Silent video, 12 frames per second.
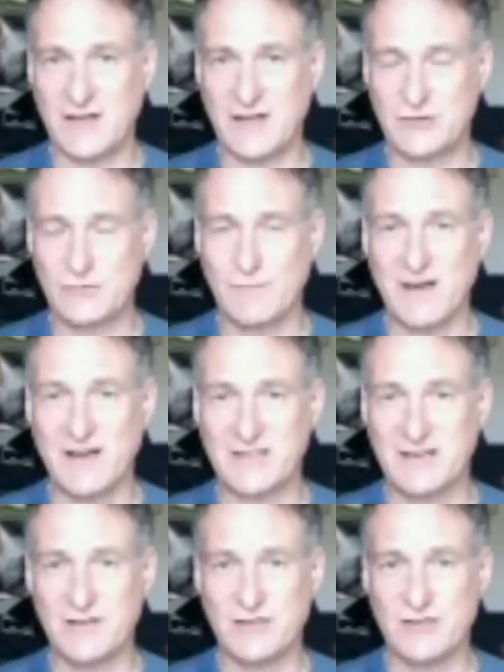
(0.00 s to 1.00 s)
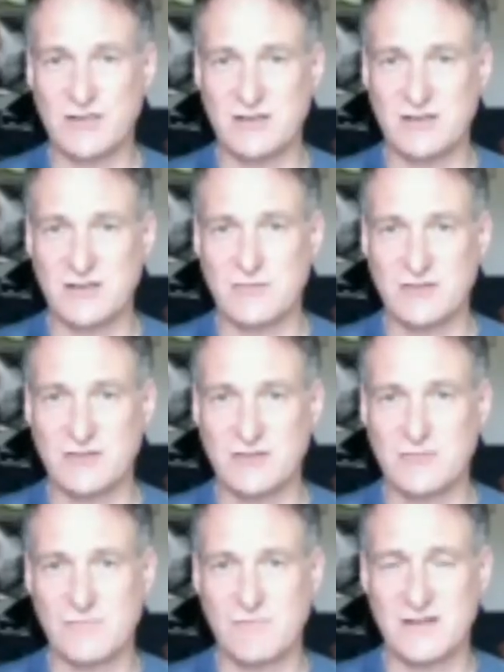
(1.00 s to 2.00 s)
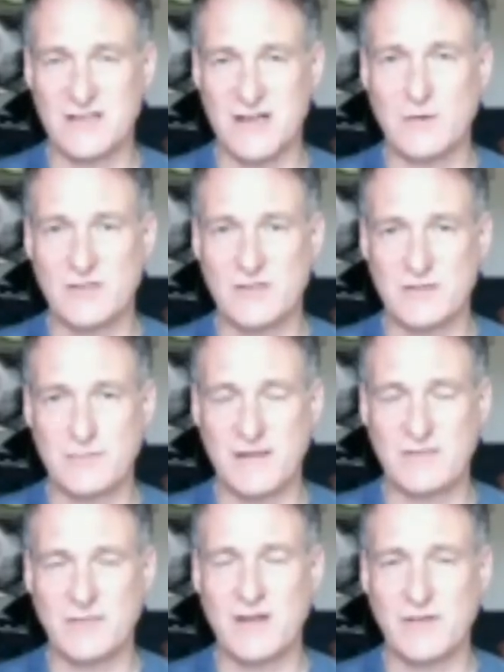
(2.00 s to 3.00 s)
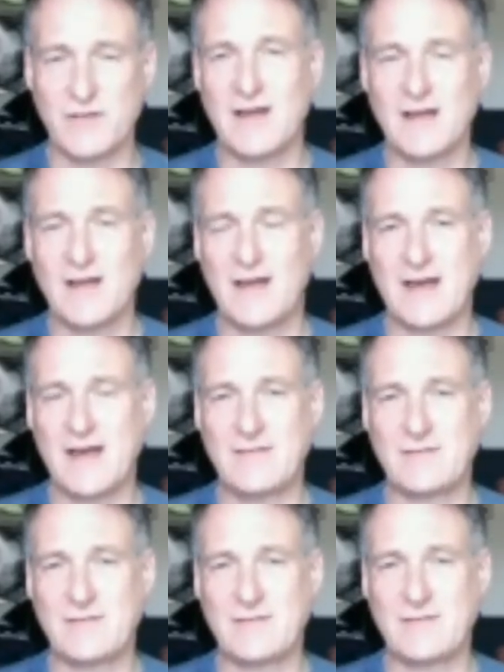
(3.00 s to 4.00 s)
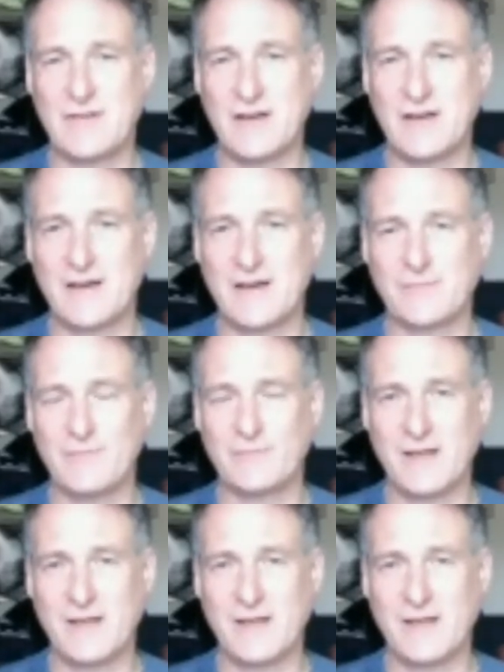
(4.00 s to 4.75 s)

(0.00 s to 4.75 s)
has got a national magazine that she runs out once a month, and